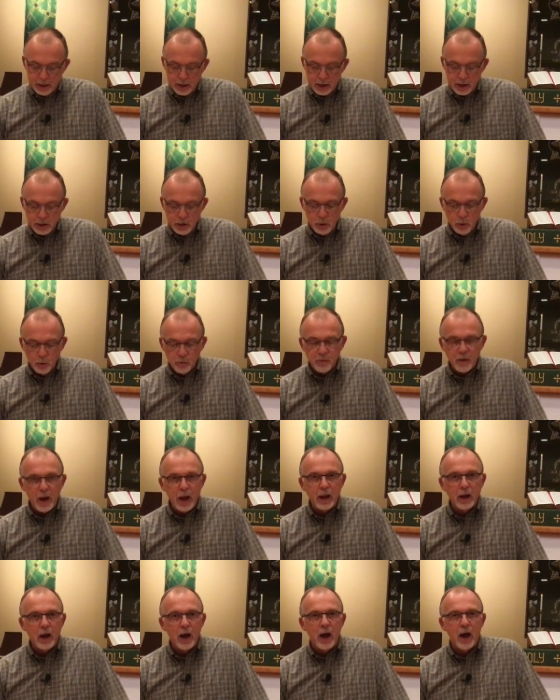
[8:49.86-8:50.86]
and you will
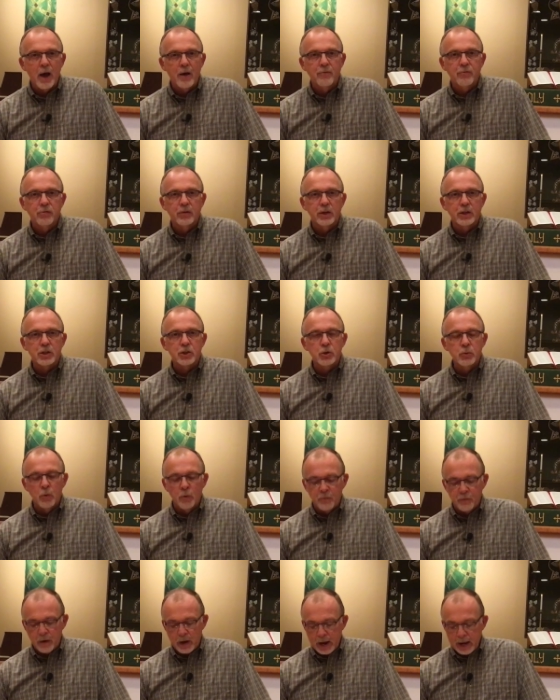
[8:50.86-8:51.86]
find conflicts, you
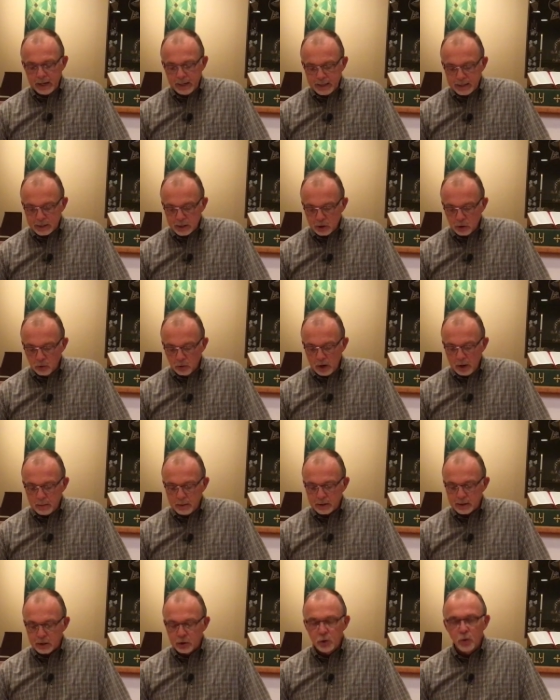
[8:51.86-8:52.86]
will find
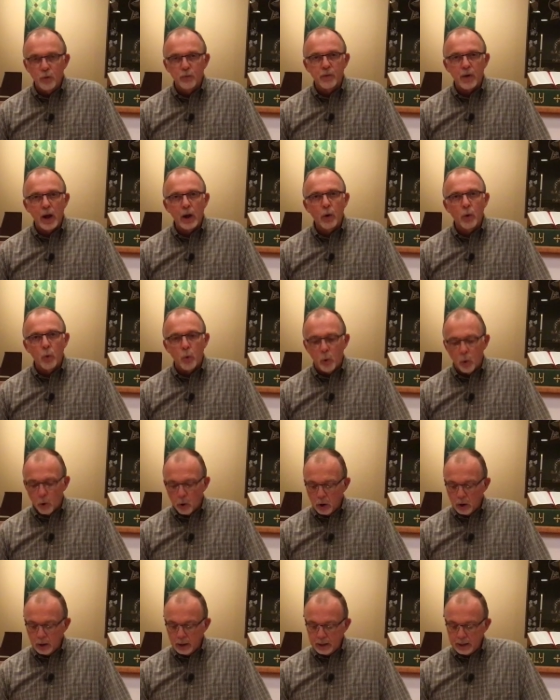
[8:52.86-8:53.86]
disagreements, and you will find
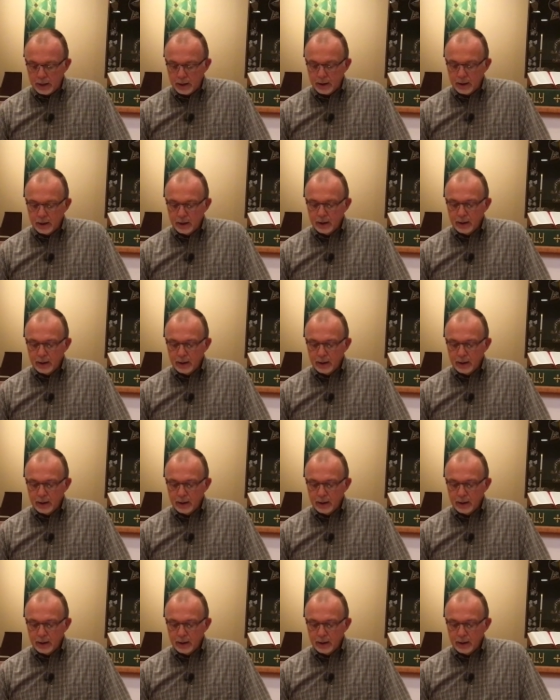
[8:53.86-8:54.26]
quarreling